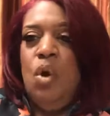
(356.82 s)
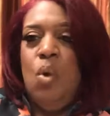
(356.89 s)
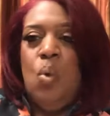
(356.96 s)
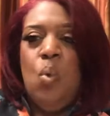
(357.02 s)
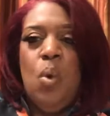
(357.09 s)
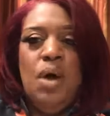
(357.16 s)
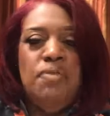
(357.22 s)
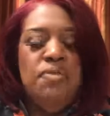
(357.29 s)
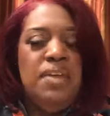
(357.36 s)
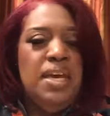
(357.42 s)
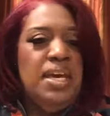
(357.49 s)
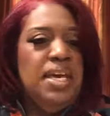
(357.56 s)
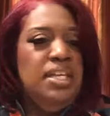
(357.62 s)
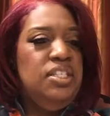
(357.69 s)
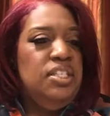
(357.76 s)
one
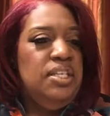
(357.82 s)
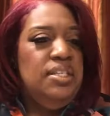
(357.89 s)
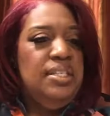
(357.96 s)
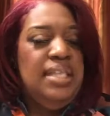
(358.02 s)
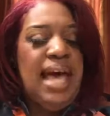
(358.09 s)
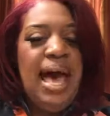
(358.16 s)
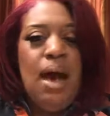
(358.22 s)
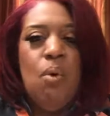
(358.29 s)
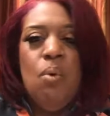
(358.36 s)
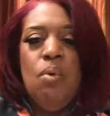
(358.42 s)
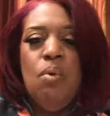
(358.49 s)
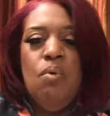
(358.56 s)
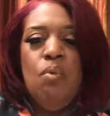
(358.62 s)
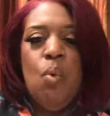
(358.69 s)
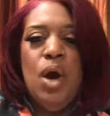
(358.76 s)
thing hits us that
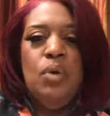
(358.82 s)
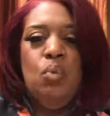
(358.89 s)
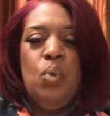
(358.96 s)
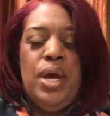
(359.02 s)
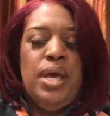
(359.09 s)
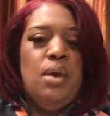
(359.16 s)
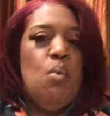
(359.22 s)
one way,